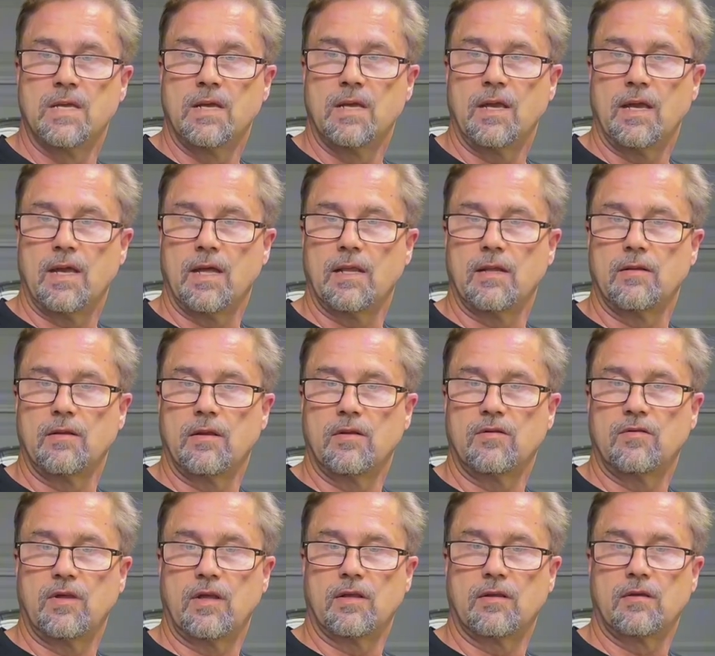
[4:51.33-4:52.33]
And
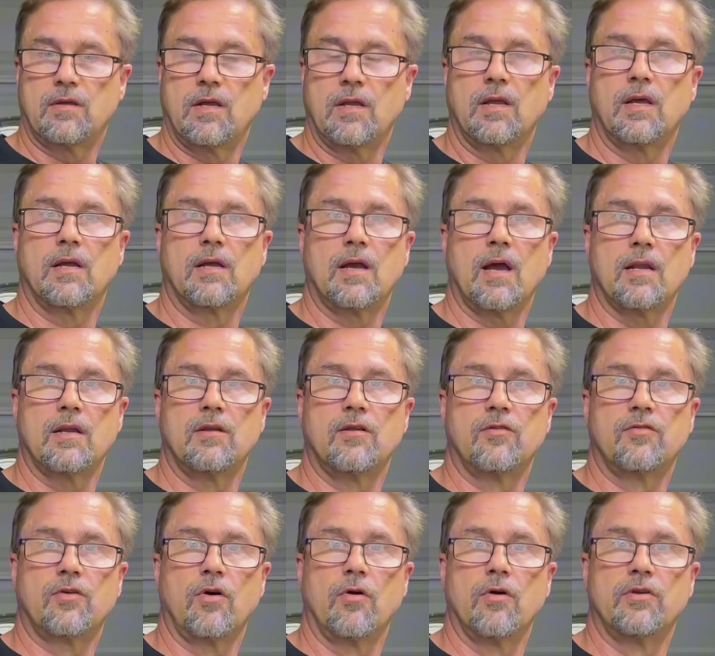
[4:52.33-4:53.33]
it can get kind of
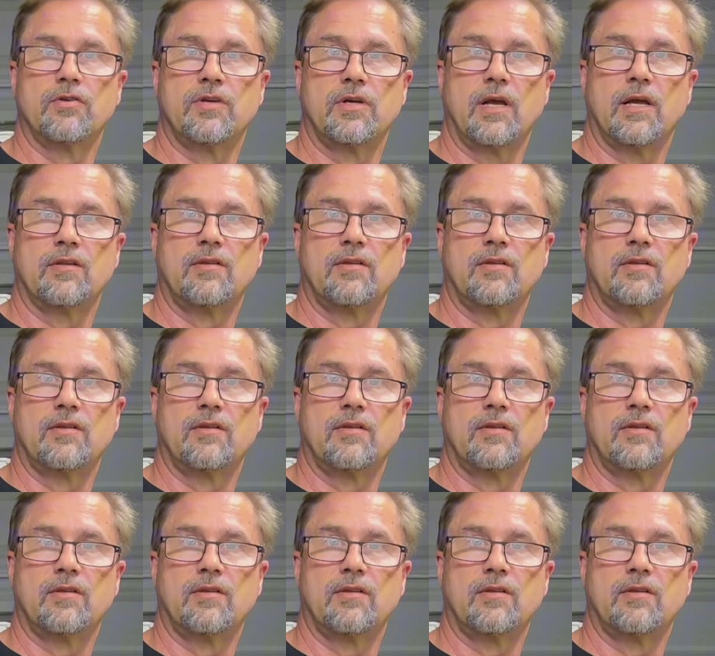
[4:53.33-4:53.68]
discouraging at